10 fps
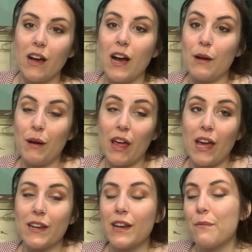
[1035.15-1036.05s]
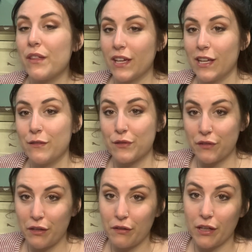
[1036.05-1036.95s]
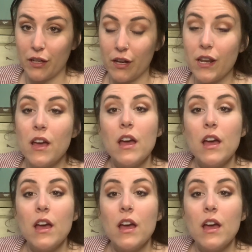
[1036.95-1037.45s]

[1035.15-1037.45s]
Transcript: I ended up thinking it was really, really good.